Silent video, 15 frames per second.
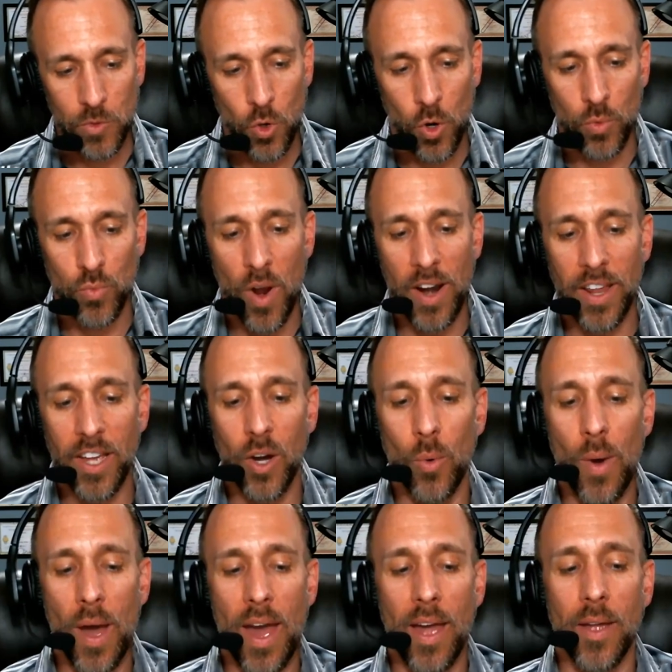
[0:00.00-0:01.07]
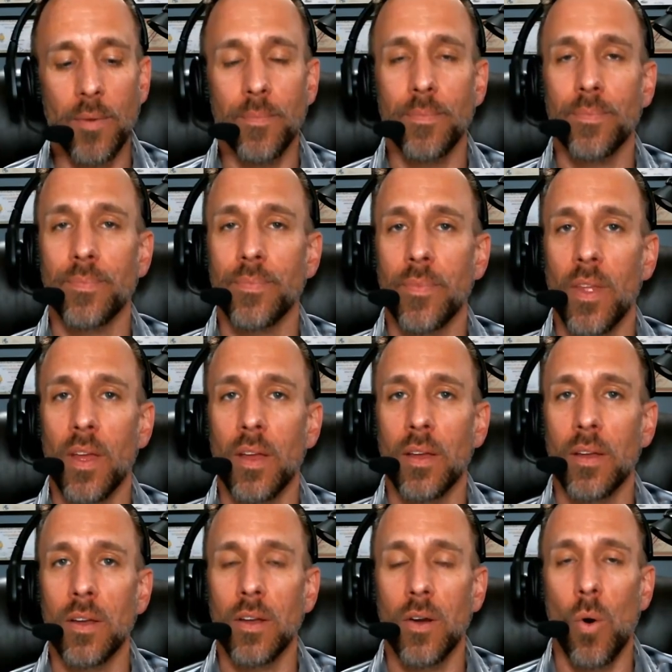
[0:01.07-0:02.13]
or running away,
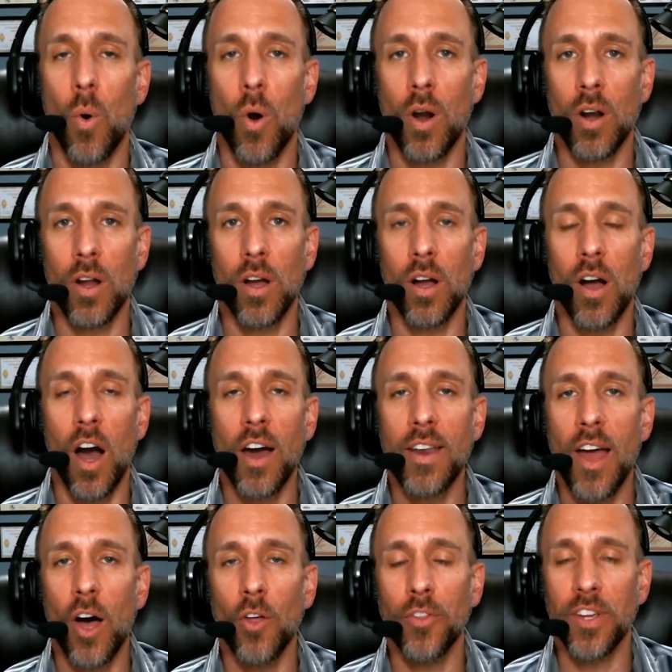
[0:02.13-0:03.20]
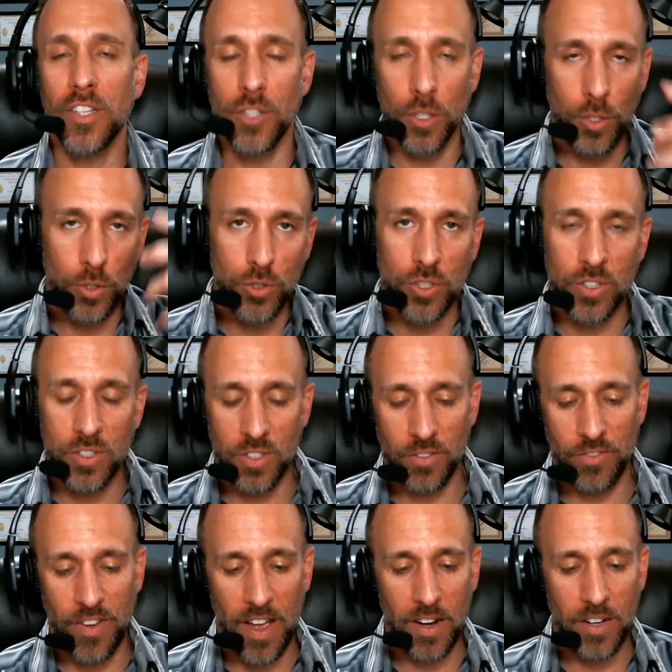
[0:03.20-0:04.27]
or unhealthy delusions
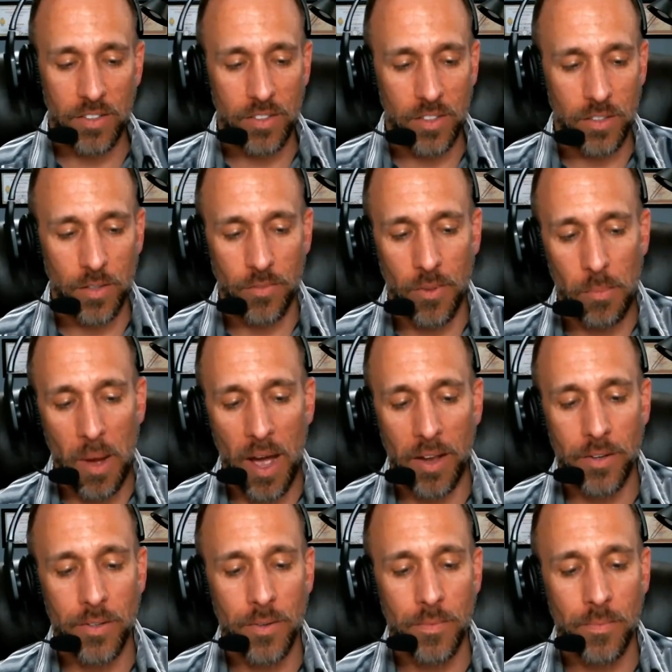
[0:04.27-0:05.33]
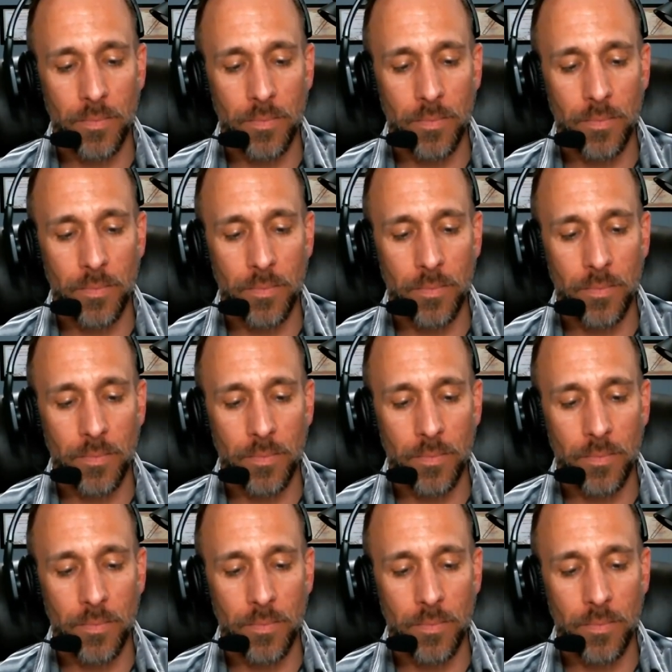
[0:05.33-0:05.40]
and fantasies of the mind.